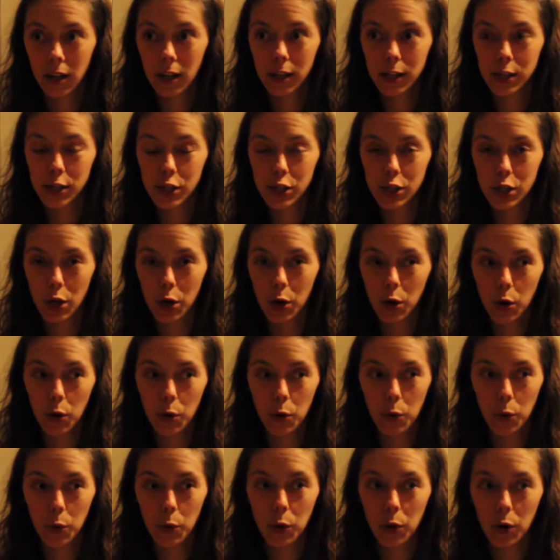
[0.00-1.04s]

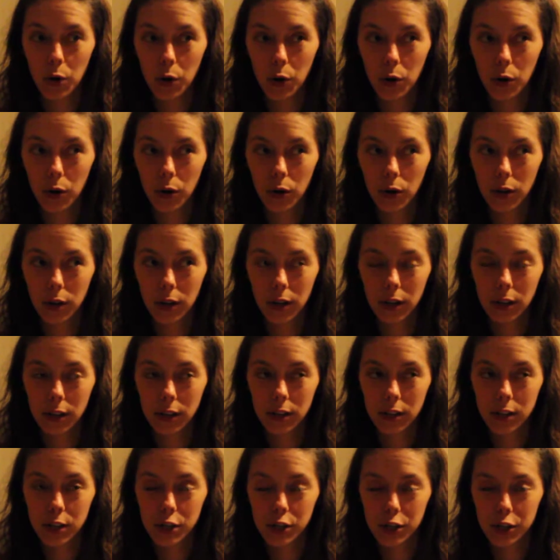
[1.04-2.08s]
So
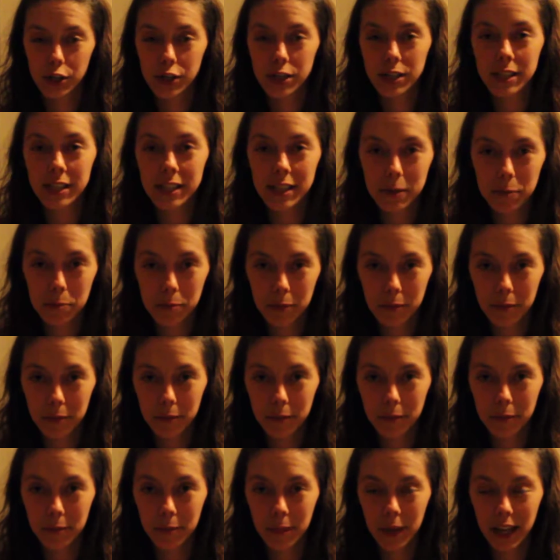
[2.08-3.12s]
the surgeons
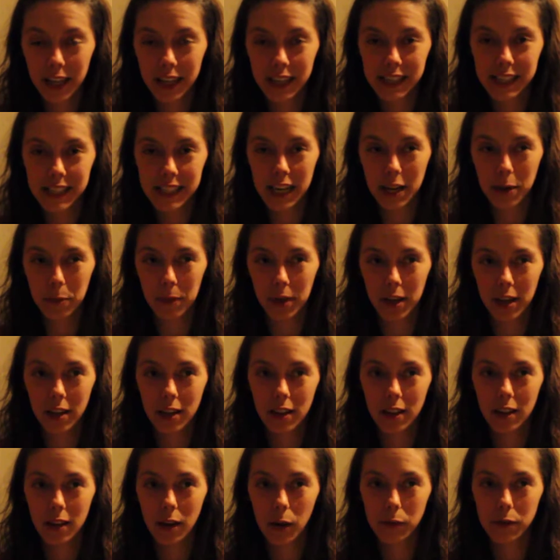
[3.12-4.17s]
made a statement
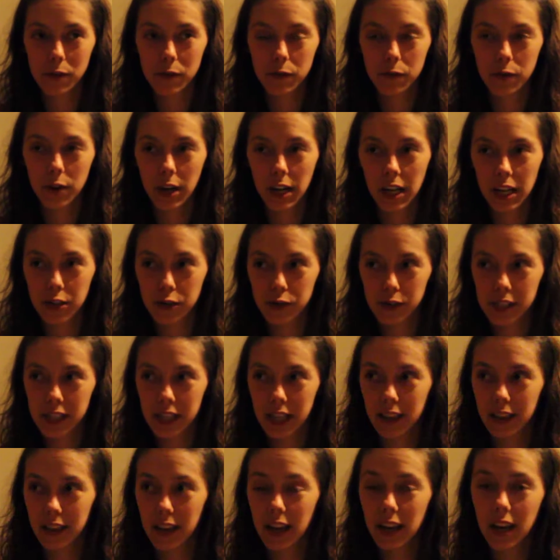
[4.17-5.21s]
that was very
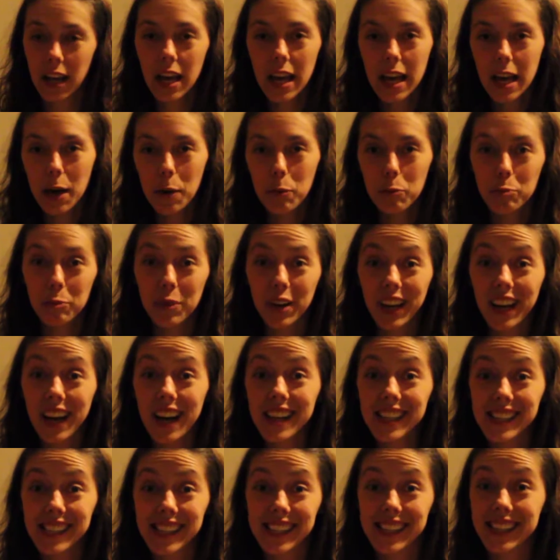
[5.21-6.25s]
interesting, that
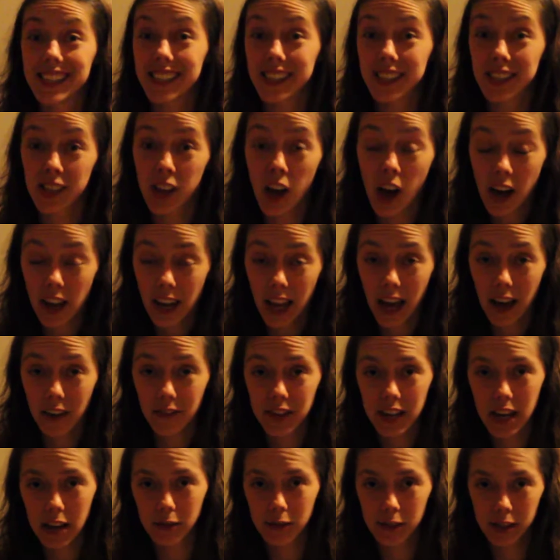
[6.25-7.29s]
because he does not have
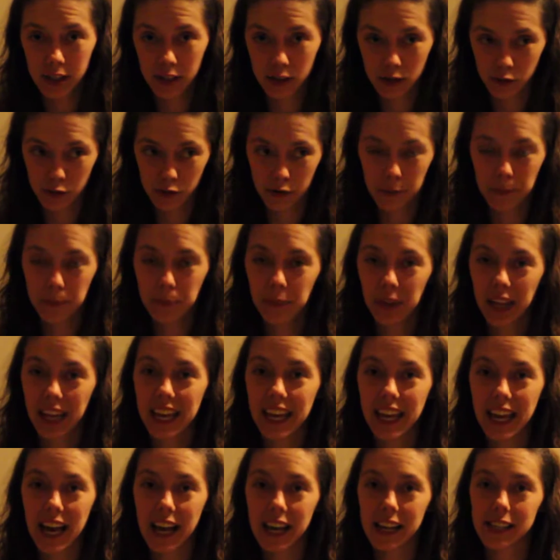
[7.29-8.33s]
Down syndrome,
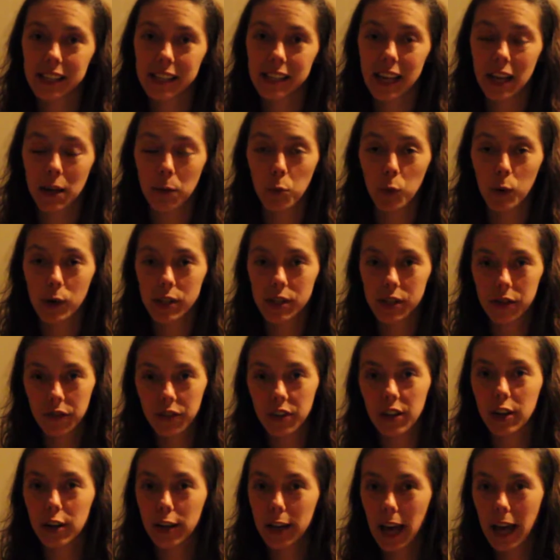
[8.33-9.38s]
he has a more
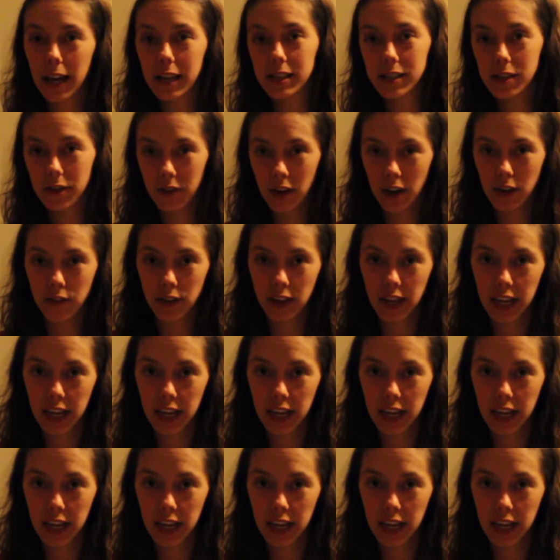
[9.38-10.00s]
severe case of AV